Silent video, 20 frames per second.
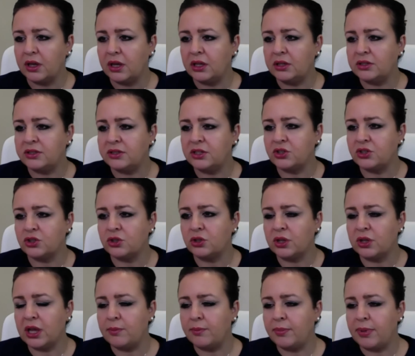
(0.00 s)

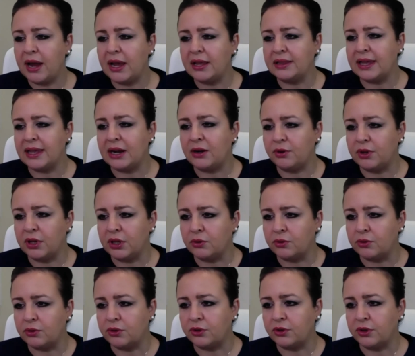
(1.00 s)
incisional and bilateral
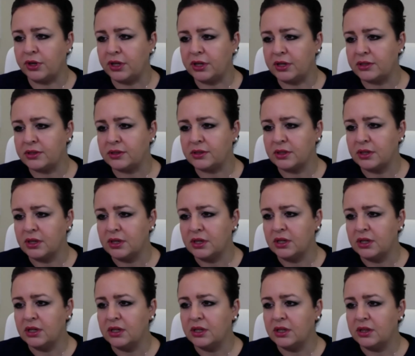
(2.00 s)
inguinal hernias.
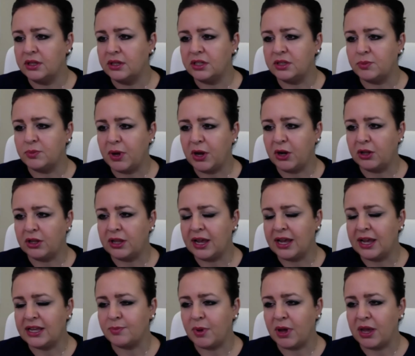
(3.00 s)
This
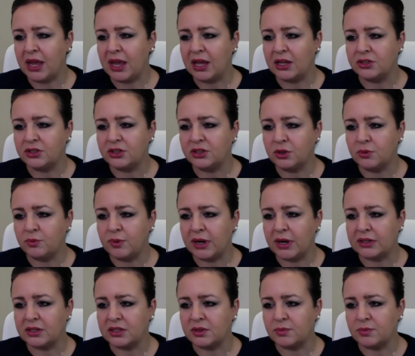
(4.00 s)
paralyzed my anterior
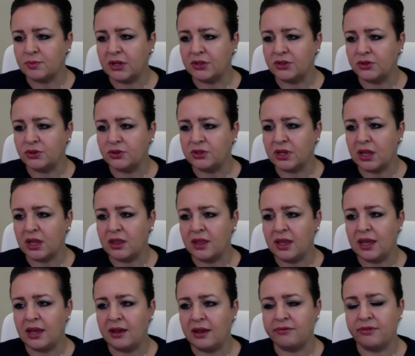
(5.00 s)
rectus muscles and
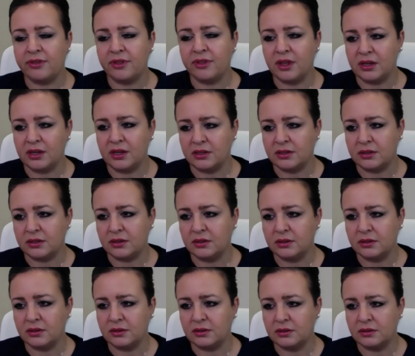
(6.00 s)
they have thinned.
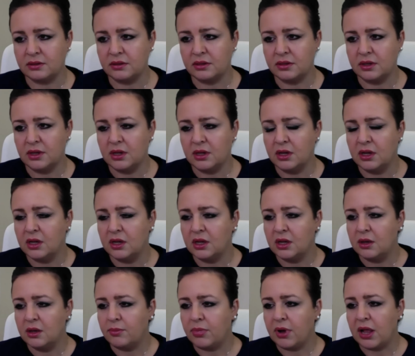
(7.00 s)

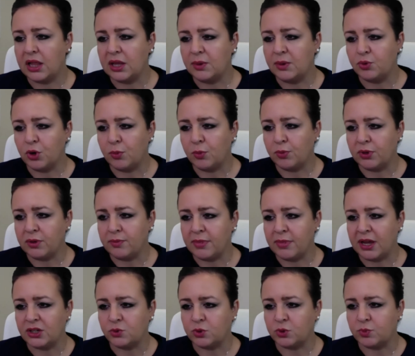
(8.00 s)
Polypropylene
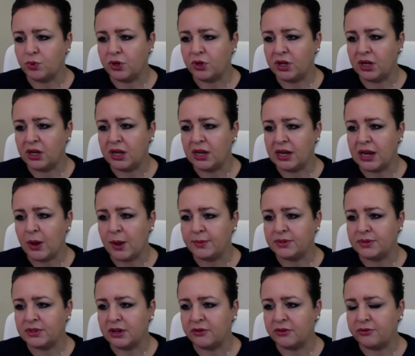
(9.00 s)
mesh was put in and now I'm
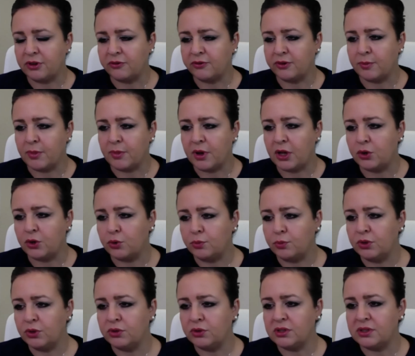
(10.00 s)
suffering from
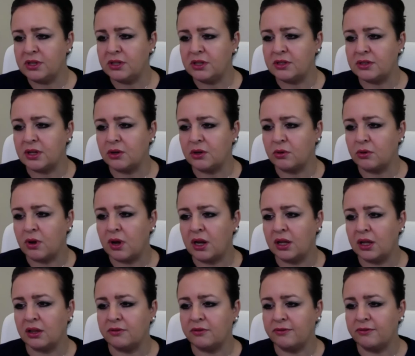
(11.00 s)
autoimmune diseases and
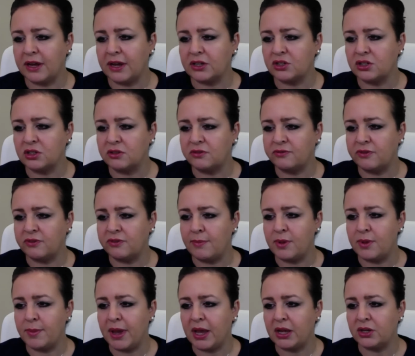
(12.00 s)
chronic infections
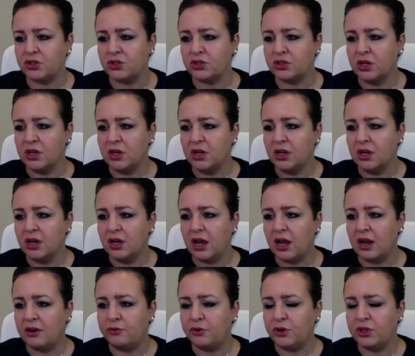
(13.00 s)
from the mesh.
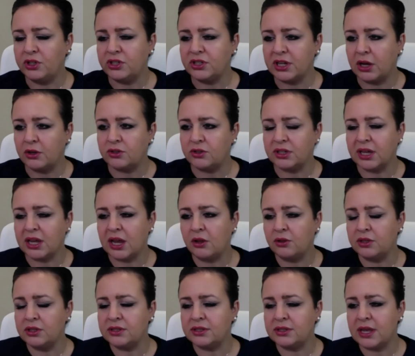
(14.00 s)
I've reached out to
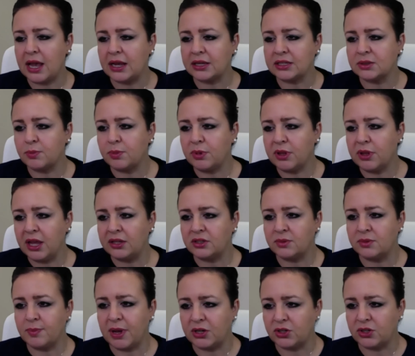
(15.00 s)
countless explant
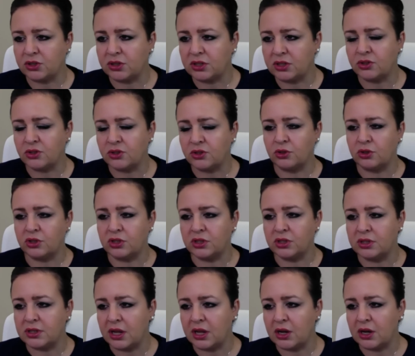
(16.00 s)
specialist
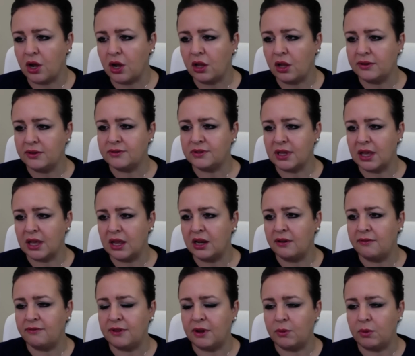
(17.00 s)
surgeons and all have said
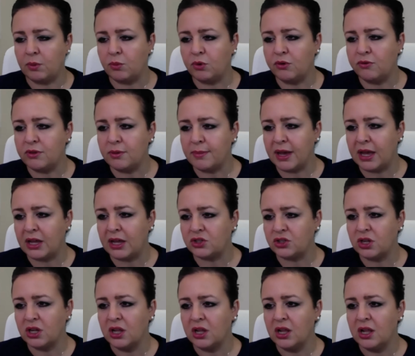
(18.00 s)
if they remove the
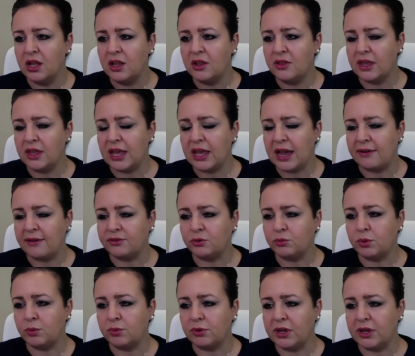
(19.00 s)
mesh, they have to
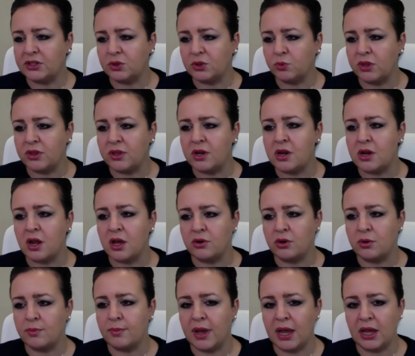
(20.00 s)
replace it with
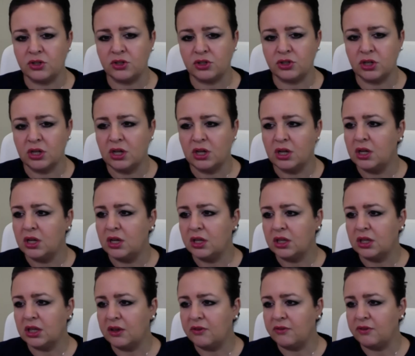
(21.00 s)
another mesh.
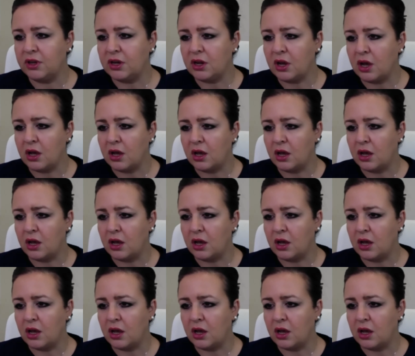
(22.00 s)
Given